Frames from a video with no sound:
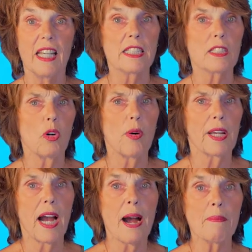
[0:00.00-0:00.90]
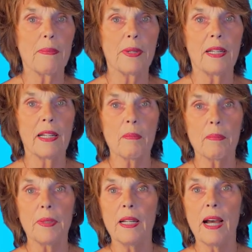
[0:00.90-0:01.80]
is going up and
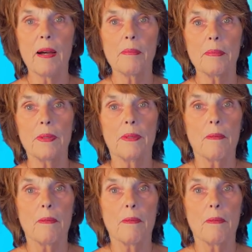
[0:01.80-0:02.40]
up and up.